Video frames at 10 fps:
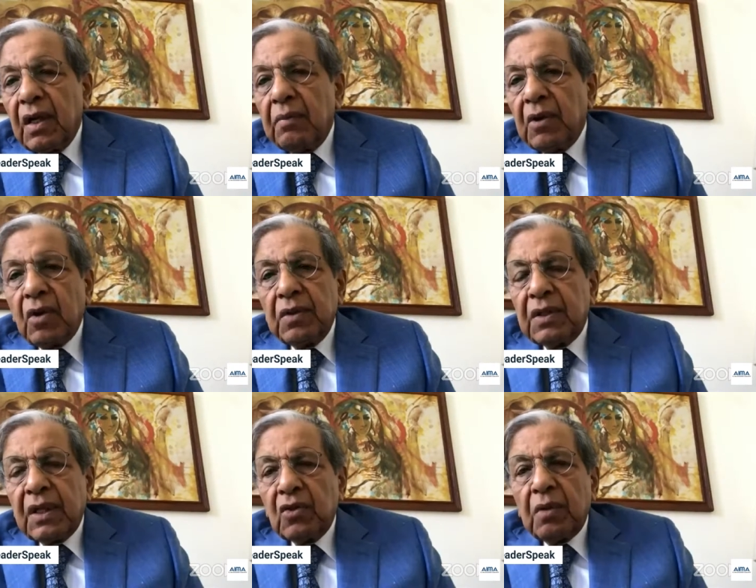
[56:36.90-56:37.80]
because
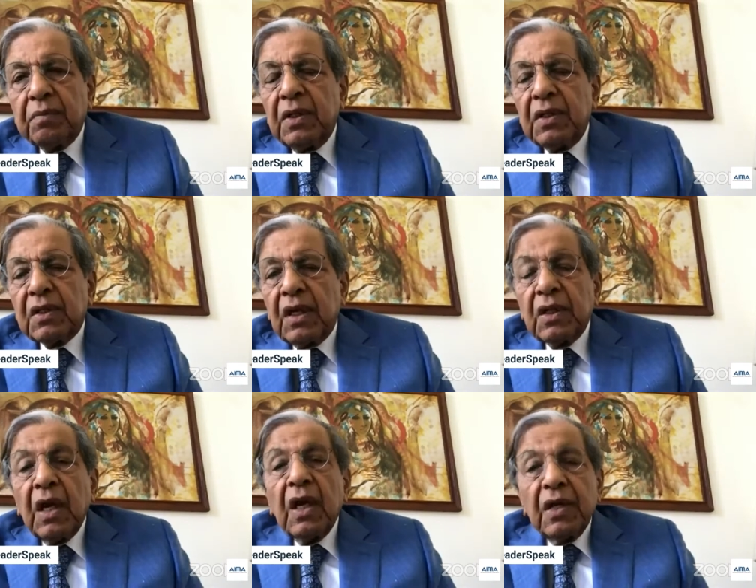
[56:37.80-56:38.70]
this has not been
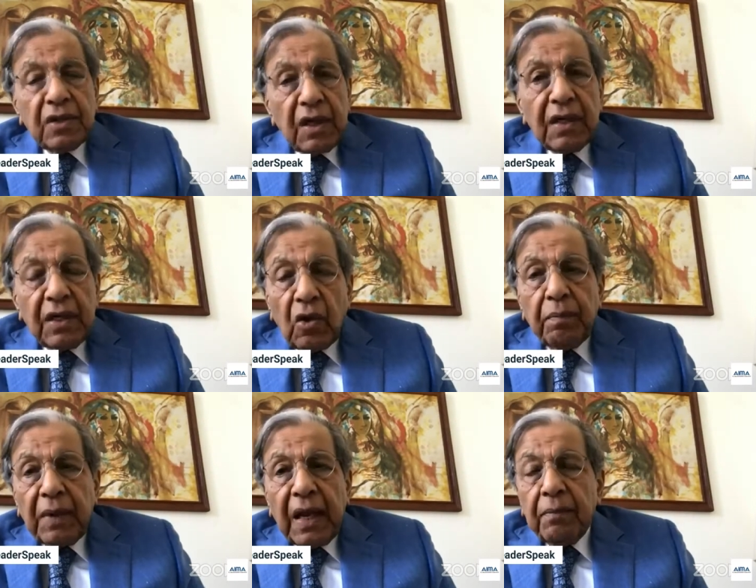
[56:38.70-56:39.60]
discussed. Incidentally,
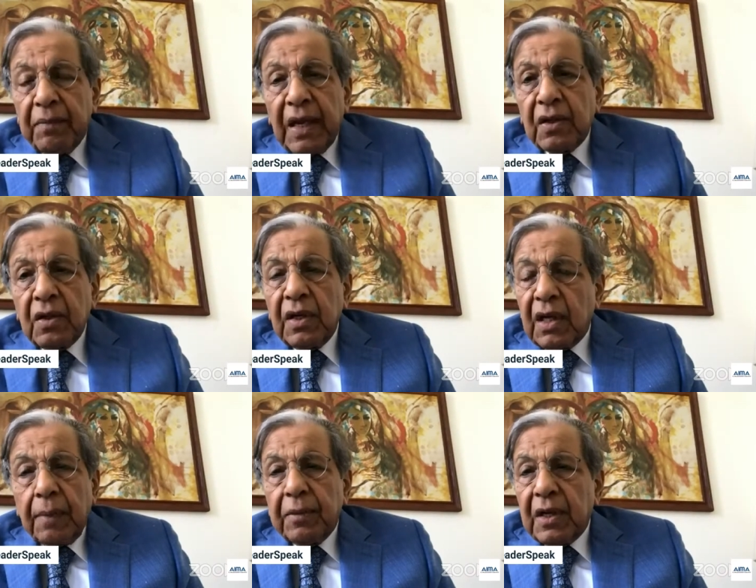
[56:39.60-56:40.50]
on banking
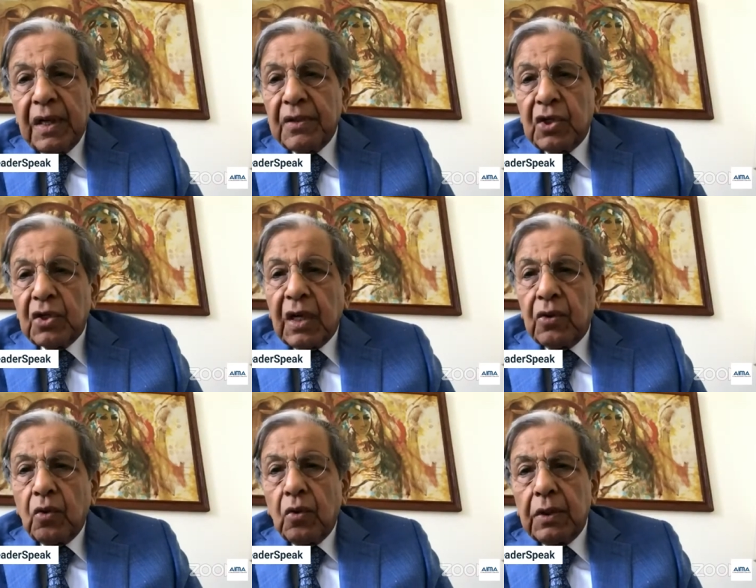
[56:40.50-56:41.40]
recapitalization, I
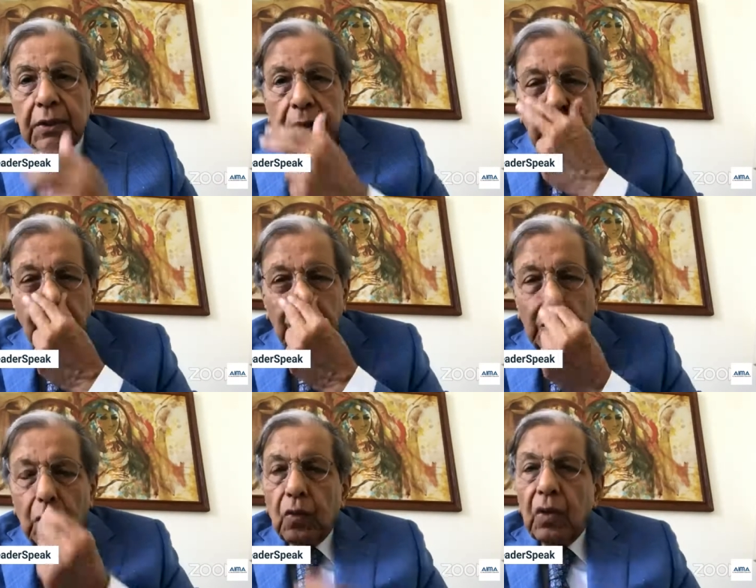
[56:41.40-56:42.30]
don't disagree with
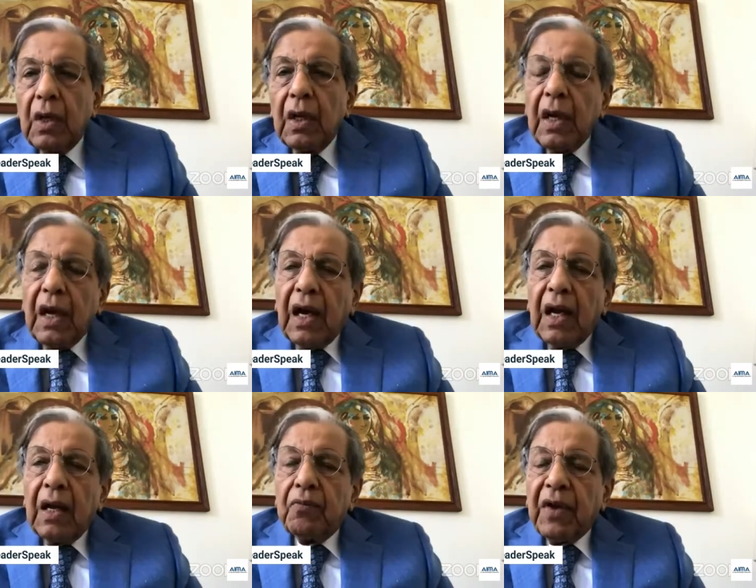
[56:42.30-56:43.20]
you.
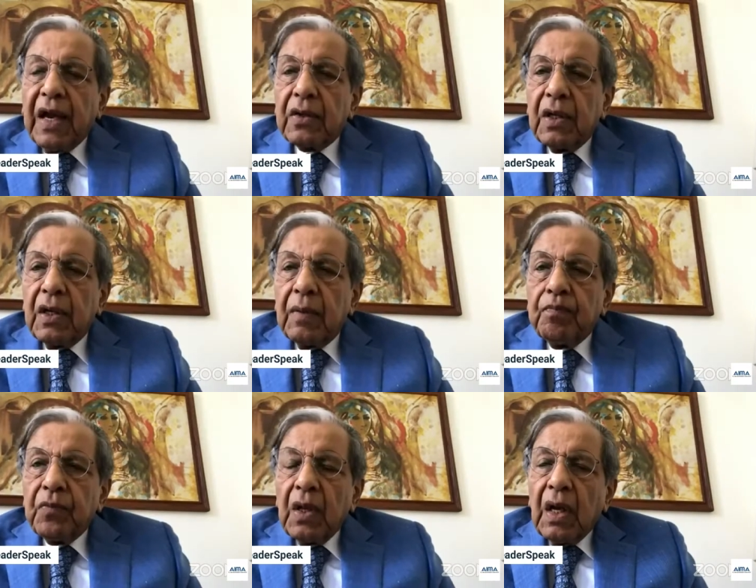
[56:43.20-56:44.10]

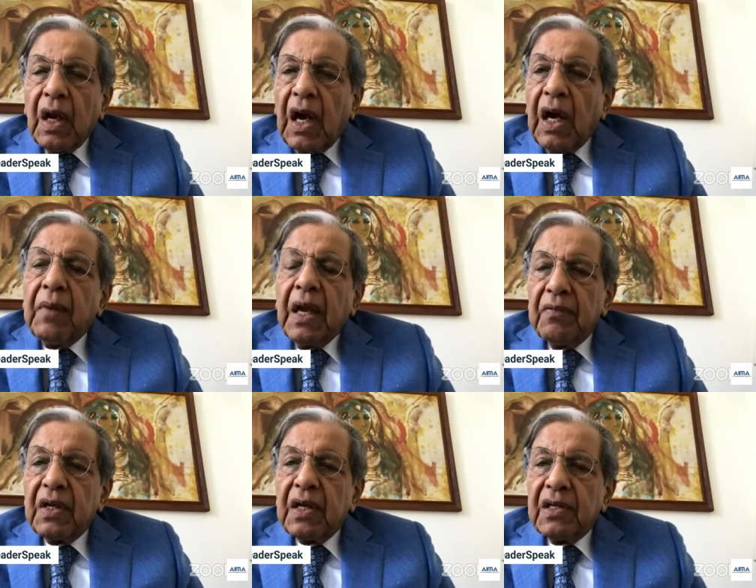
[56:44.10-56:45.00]
I'm
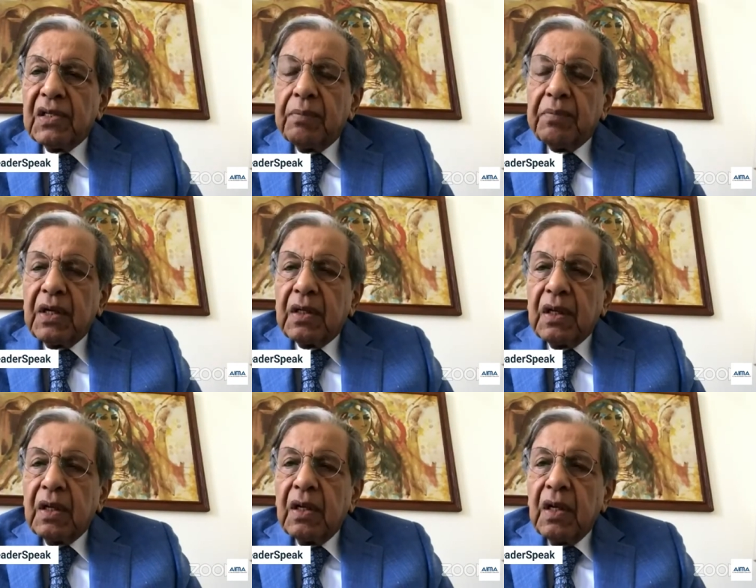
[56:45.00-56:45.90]
having a separate,
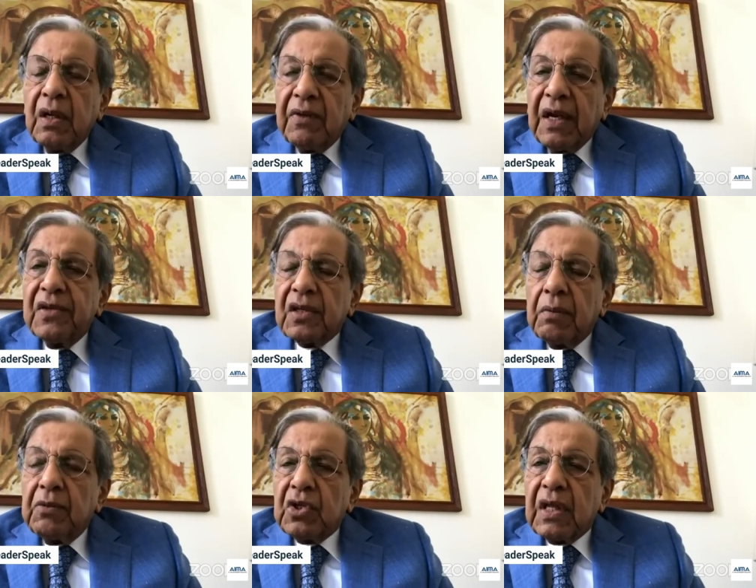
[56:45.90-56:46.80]
Finance
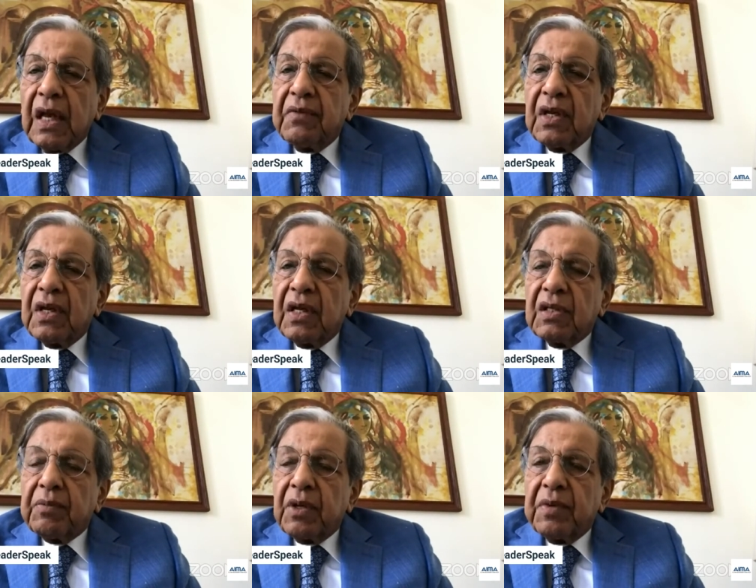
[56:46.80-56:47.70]
Commission is having a
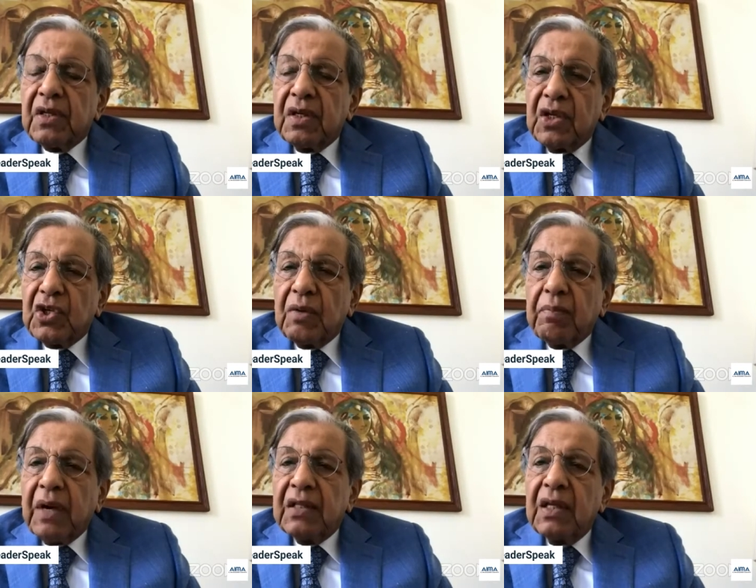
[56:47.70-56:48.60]
separate presentation
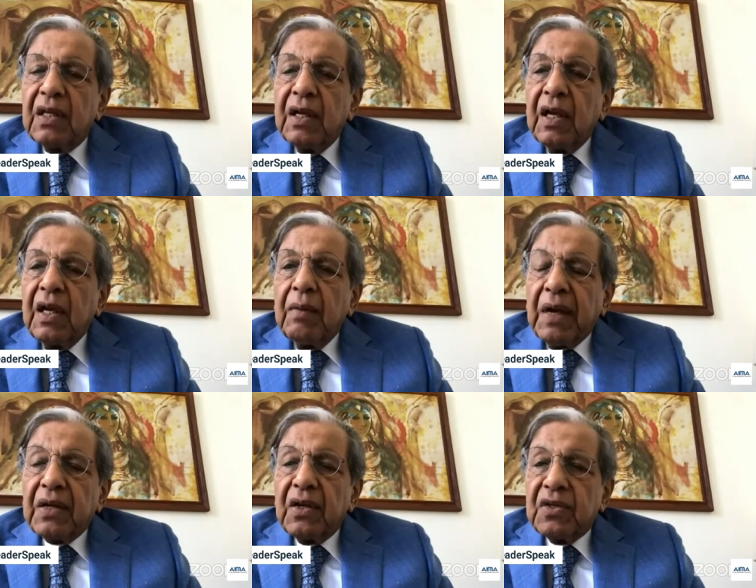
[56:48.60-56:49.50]
by the
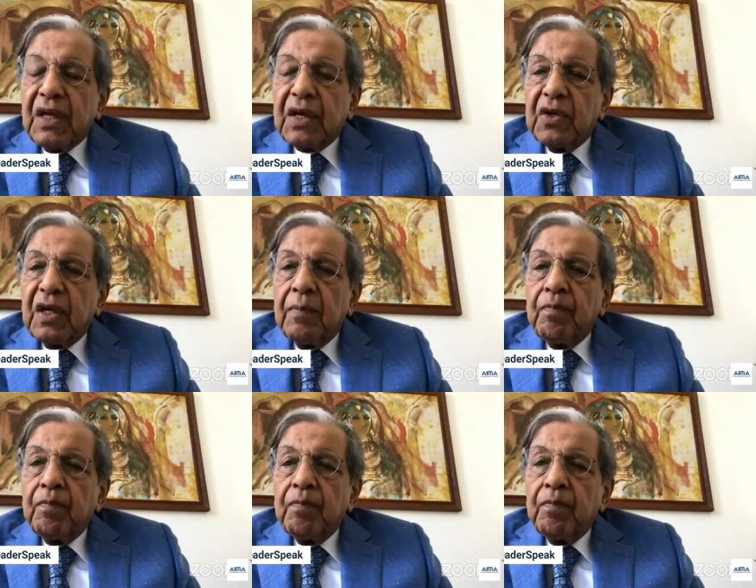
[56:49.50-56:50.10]
banking secretary,